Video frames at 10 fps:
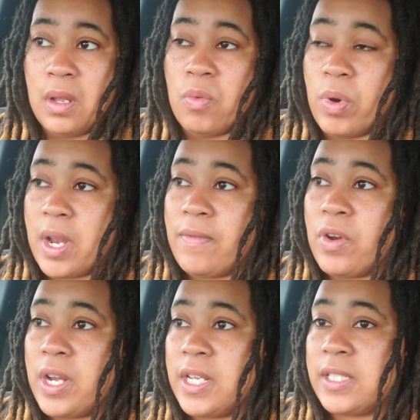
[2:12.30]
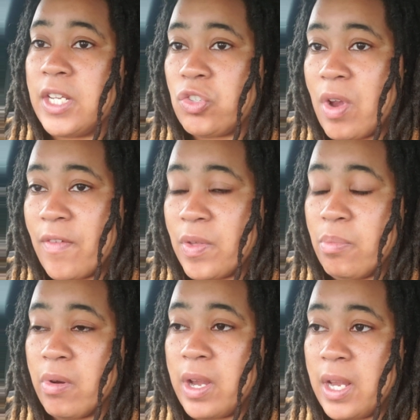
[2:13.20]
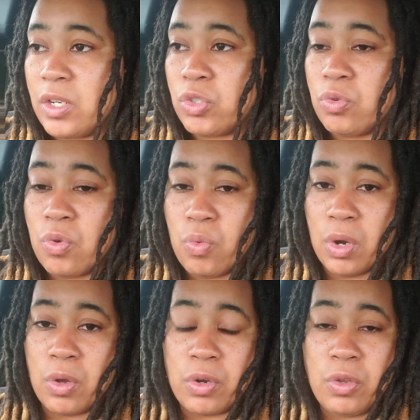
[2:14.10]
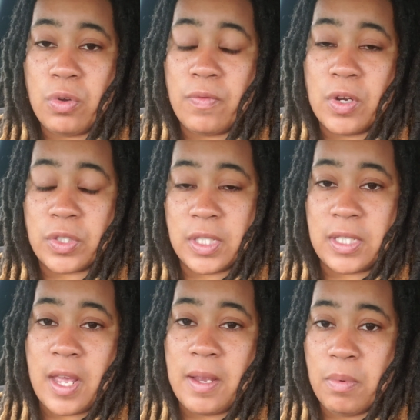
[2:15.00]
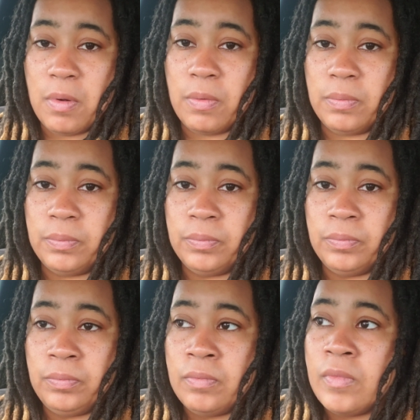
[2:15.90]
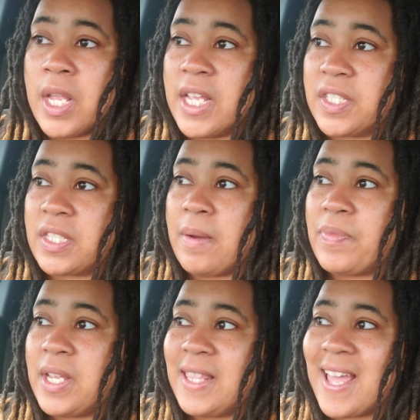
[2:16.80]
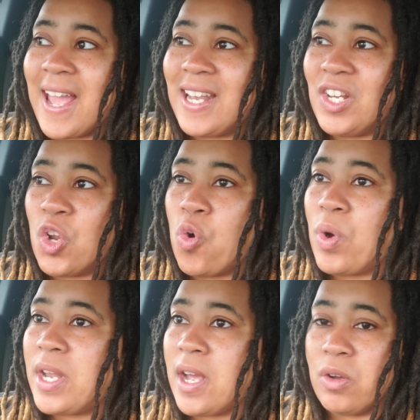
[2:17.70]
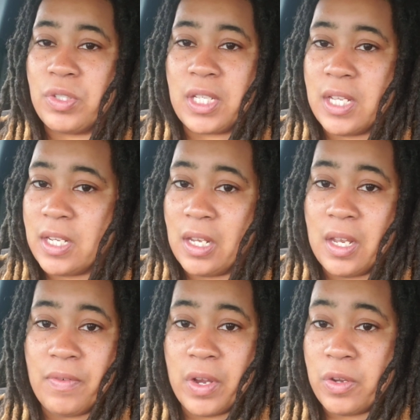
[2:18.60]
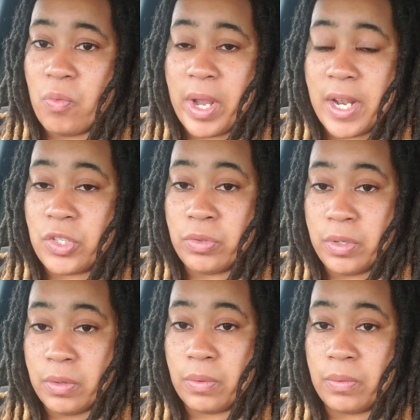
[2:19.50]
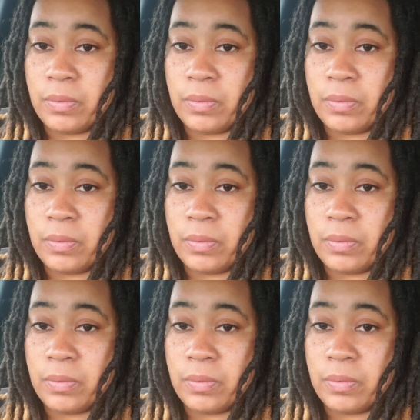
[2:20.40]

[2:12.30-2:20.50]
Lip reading: whatever it is that you have to bring to the world or the universe's table is something that no one else can deliver in the way that you do.